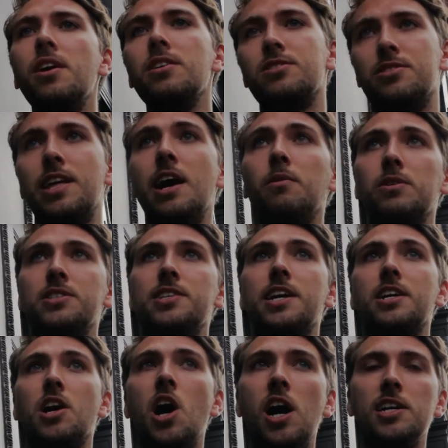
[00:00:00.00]
So that was
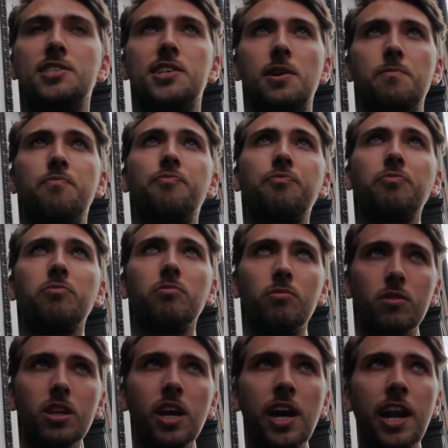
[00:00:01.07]
awesome,
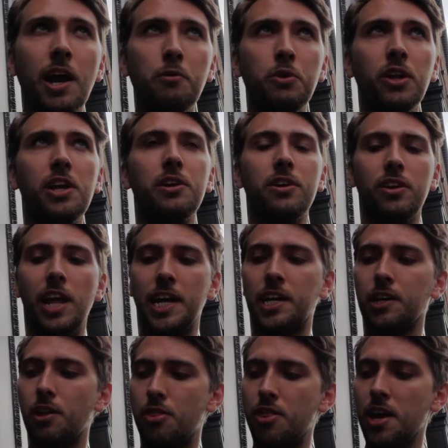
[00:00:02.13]
and I really
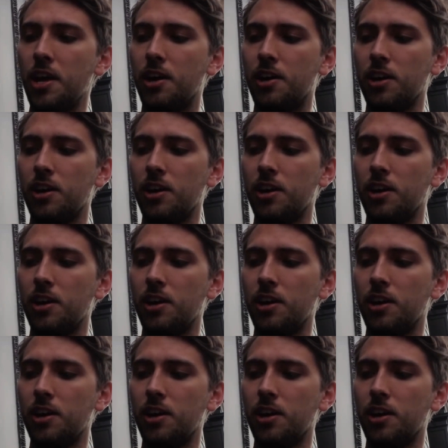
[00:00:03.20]
think